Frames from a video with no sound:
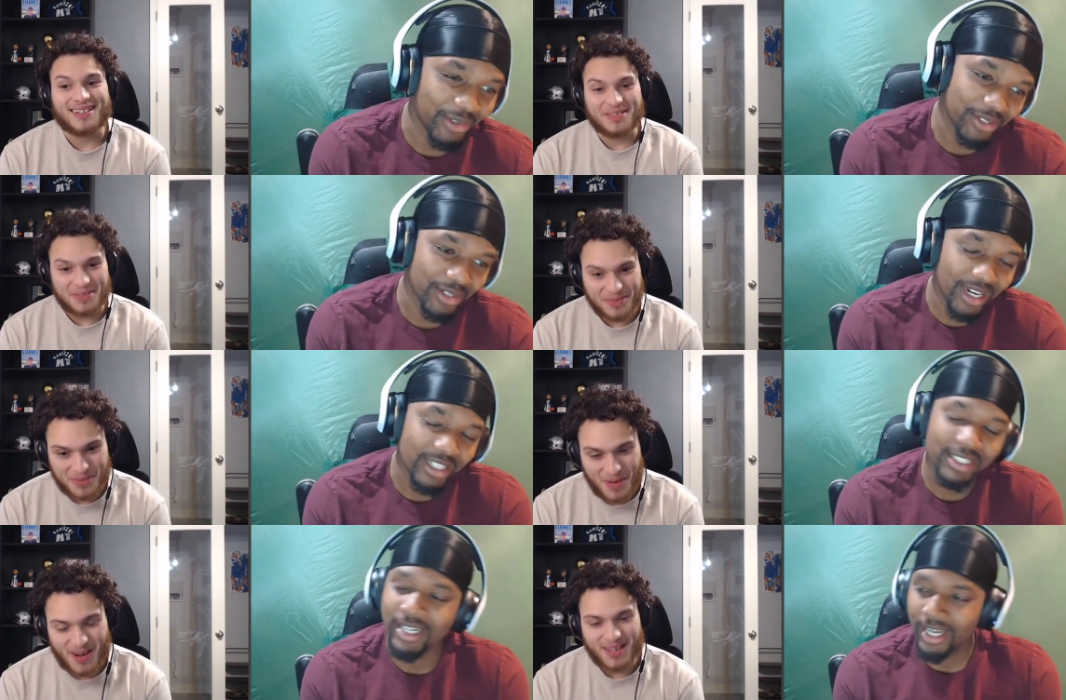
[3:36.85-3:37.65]
Speaker 1: So
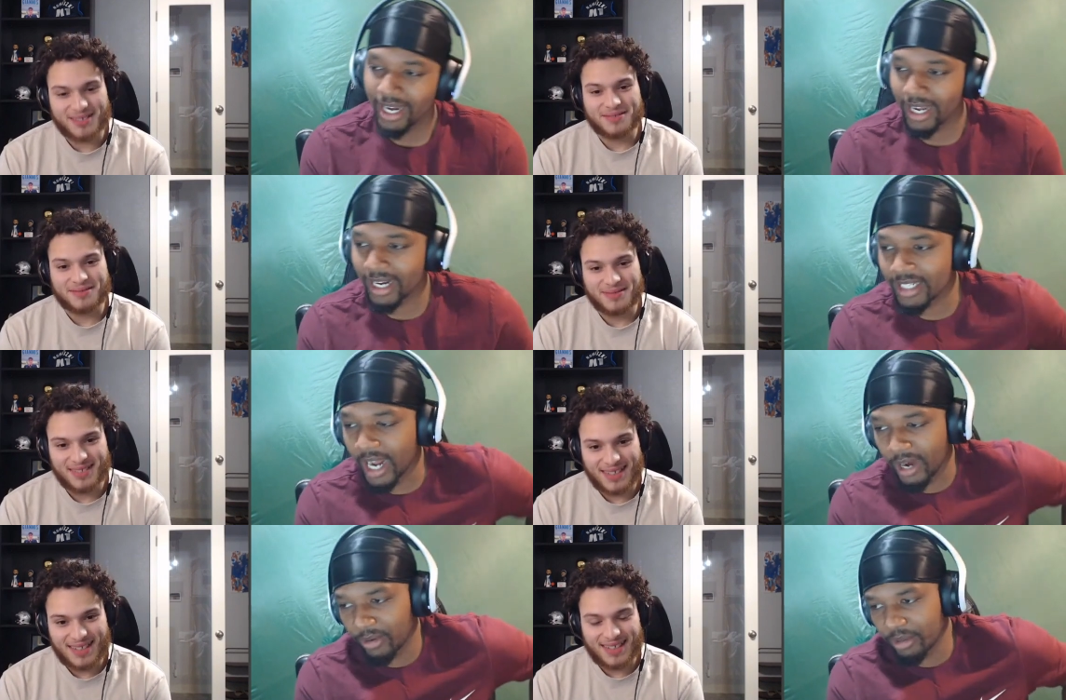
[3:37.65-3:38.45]
honestly, like I said, I
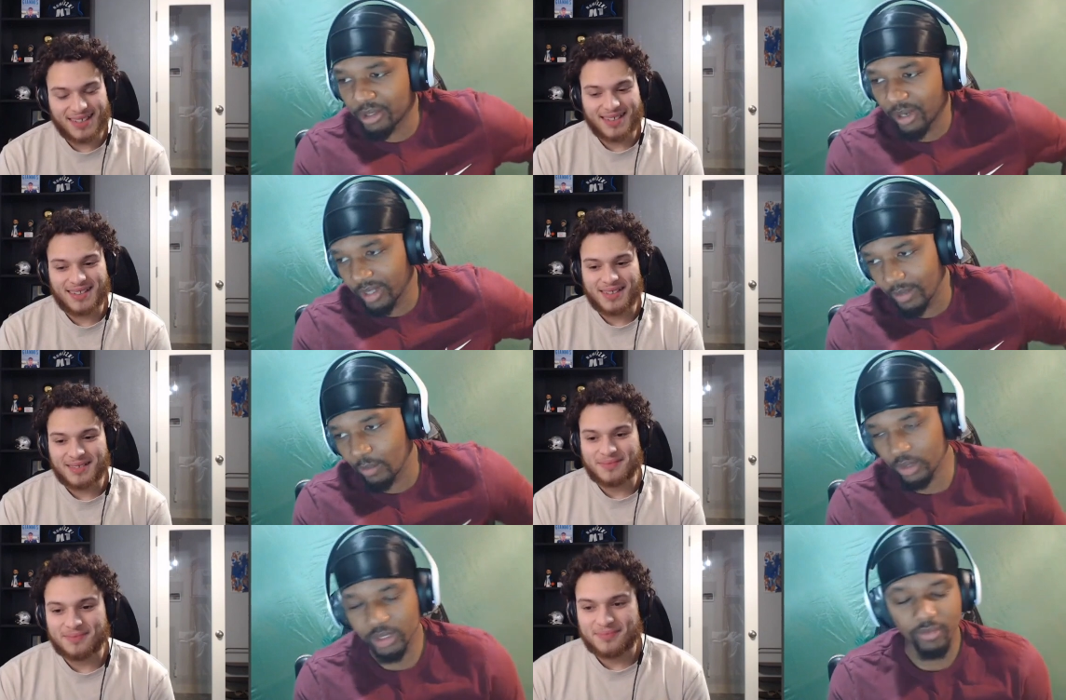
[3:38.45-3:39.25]
agree with you. I think
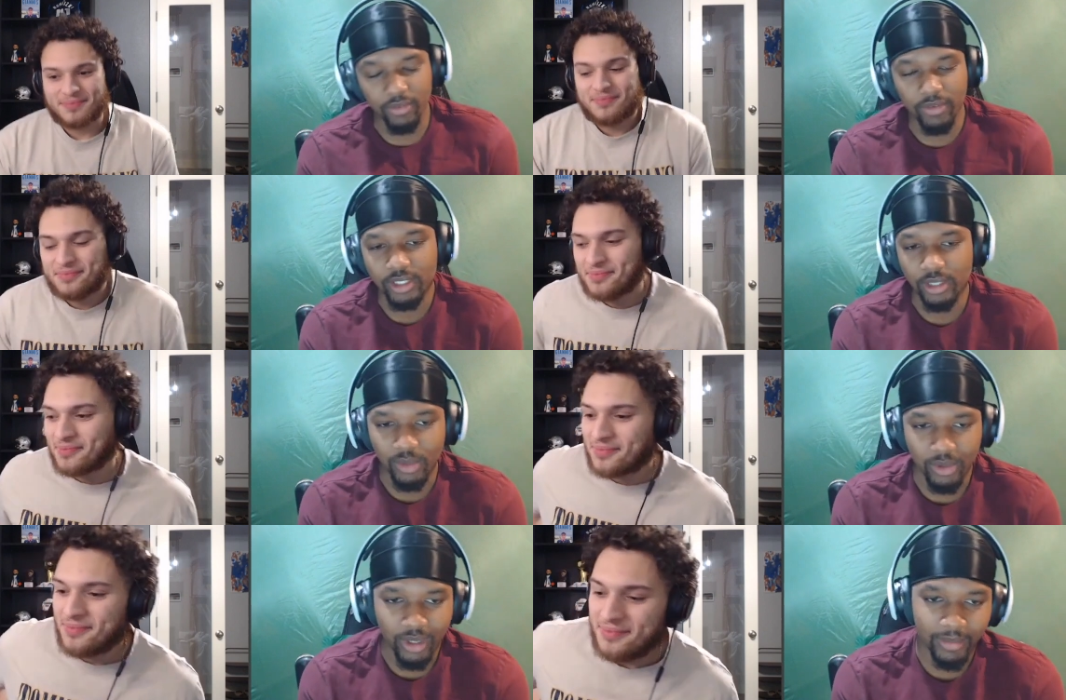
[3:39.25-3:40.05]
more stuff eventually
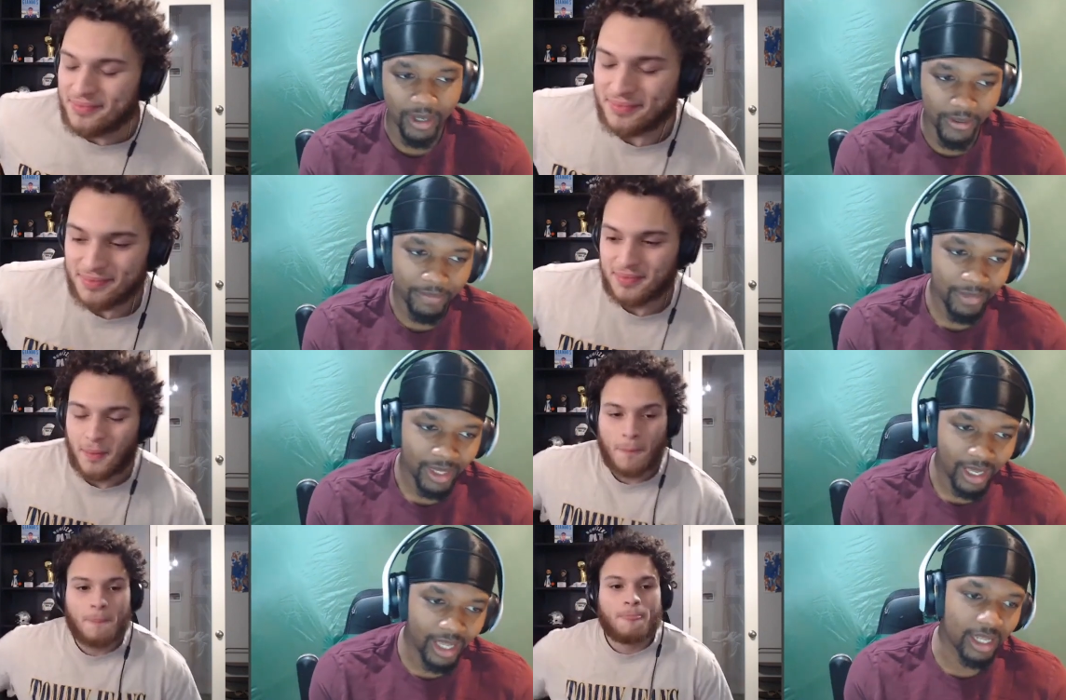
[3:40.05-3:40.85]
will come out,
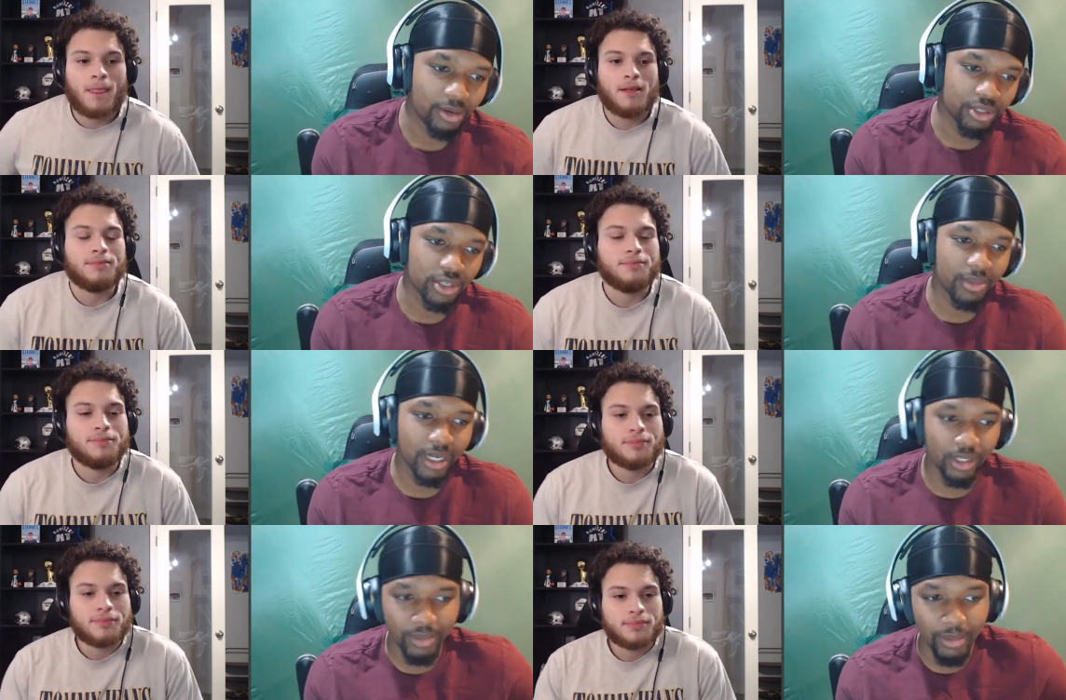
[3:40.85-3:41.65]
and then it'll start to make a
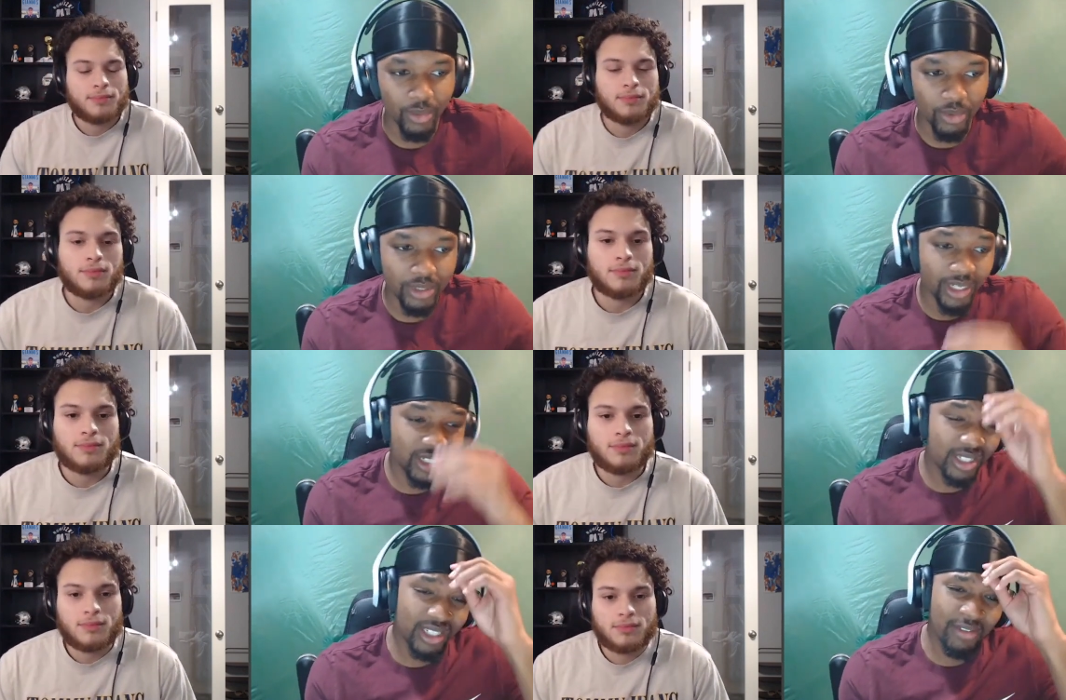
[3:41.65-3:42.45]
little bit more sense
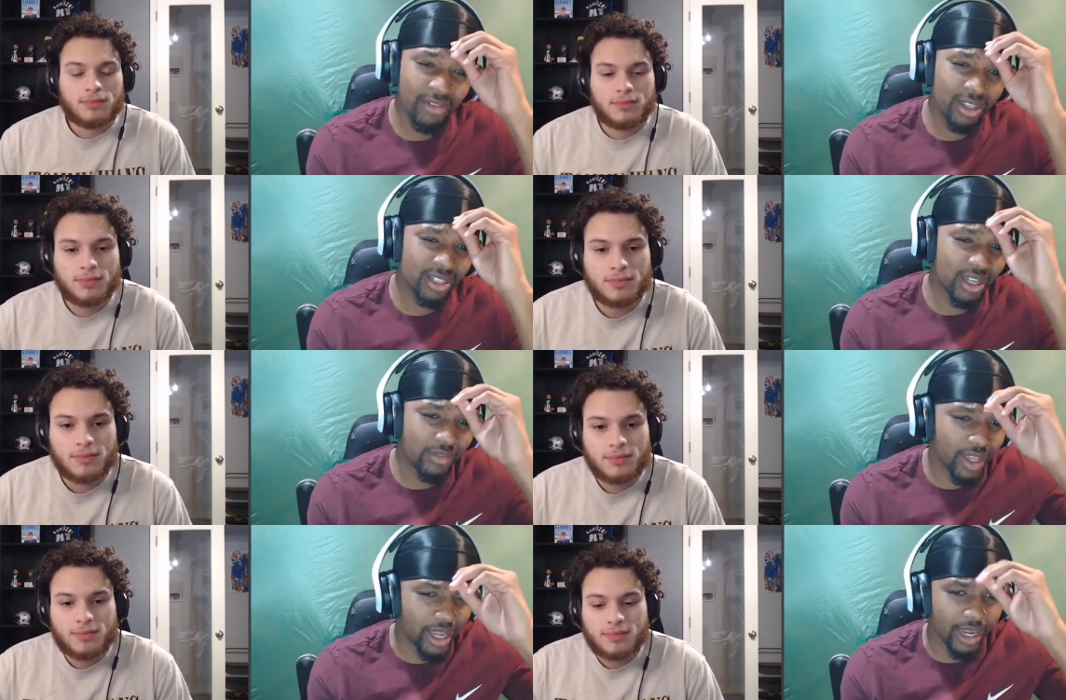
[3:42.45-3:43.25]
because even the stuff
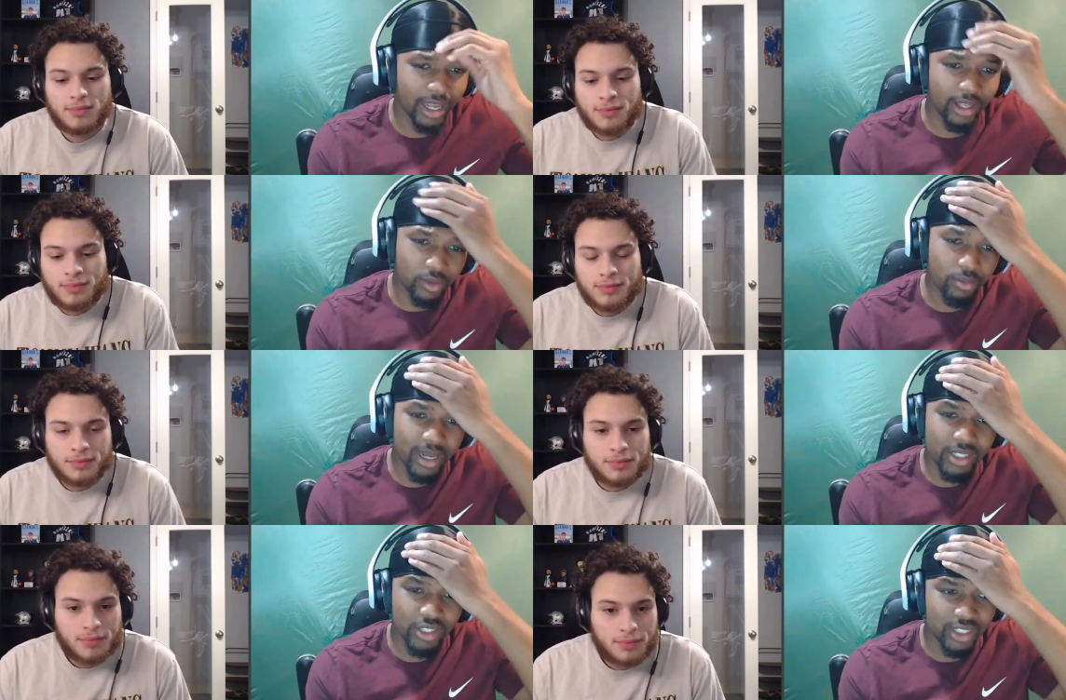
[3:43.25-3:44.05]
that like you
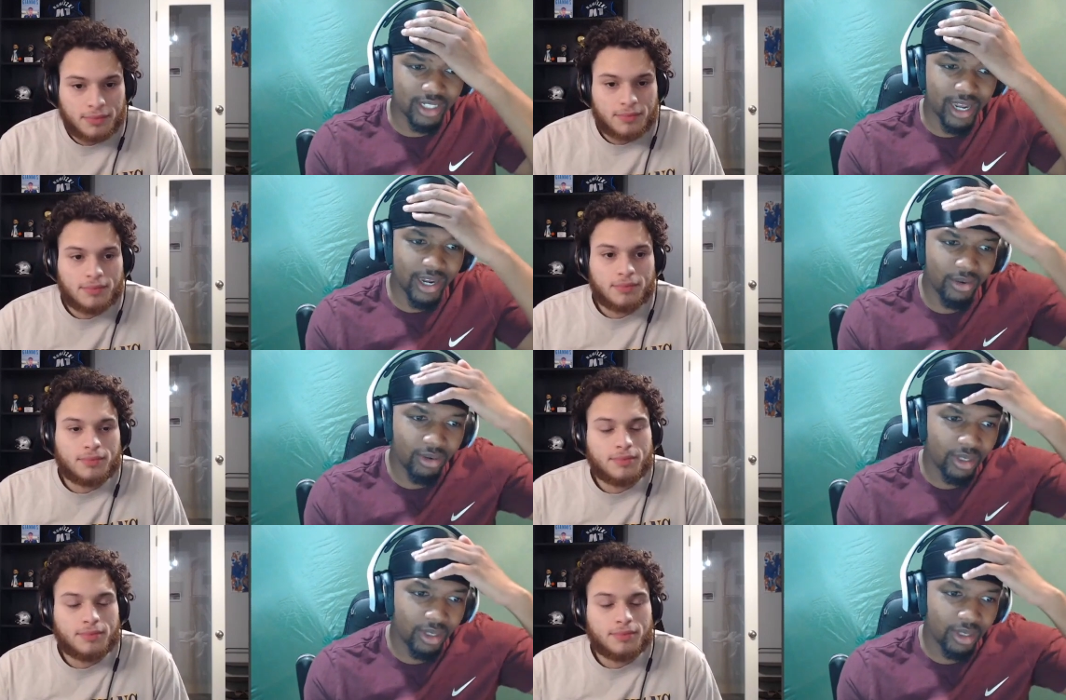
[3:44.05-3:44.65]
mentioned just now,